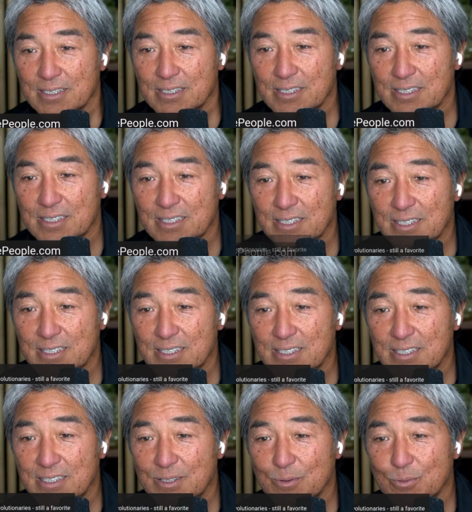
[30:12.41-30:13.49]

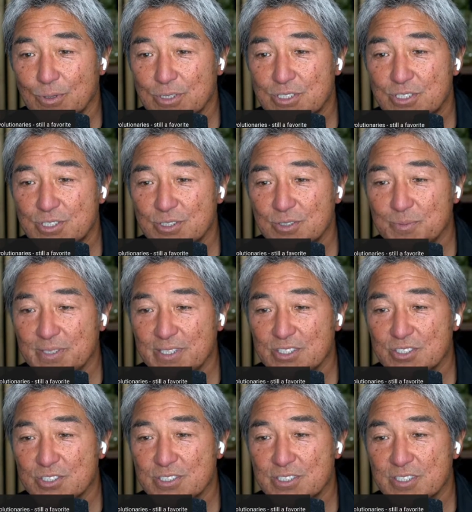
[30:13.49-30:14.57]
Would you be
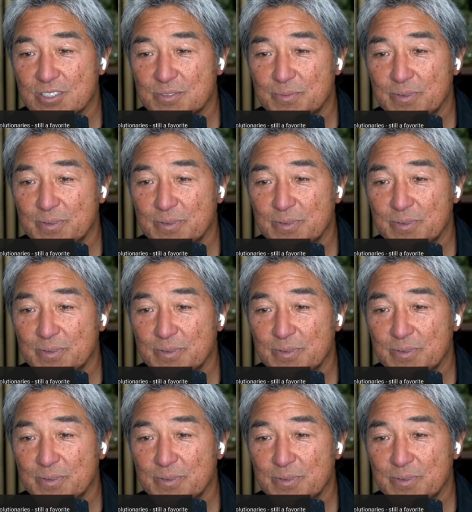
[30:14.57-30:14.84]
interested